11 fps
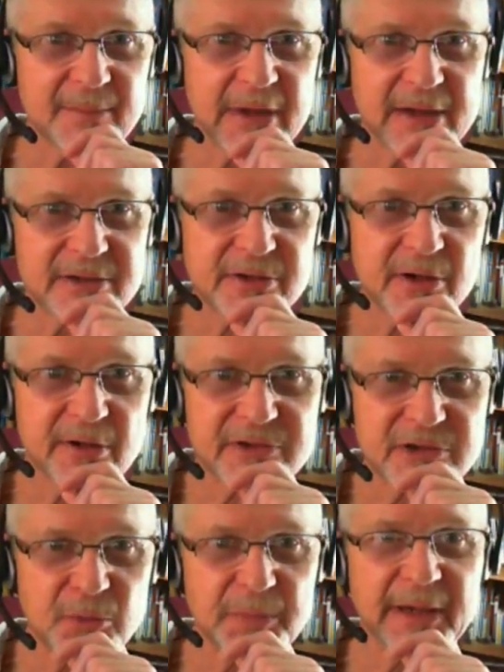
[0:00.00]
I'm not sure if
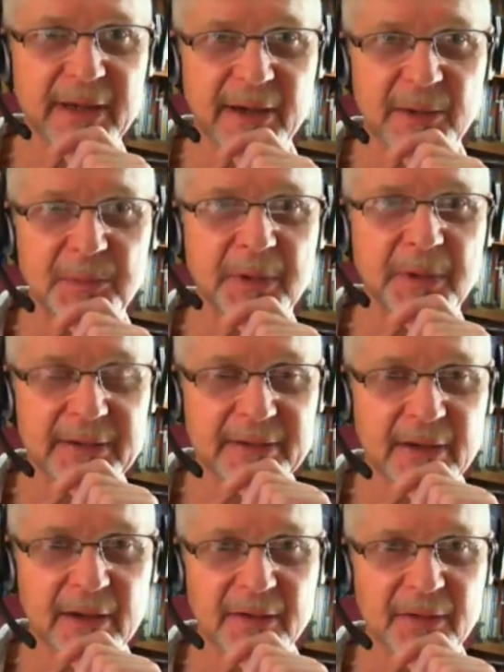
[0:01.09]
she'll be here, but
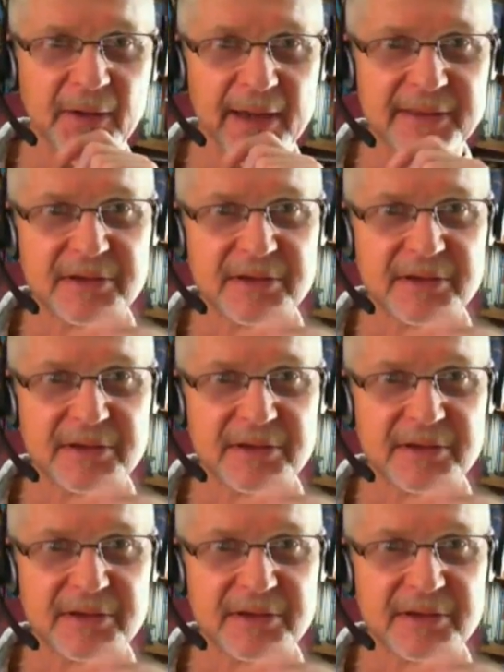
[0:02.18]
they'll get the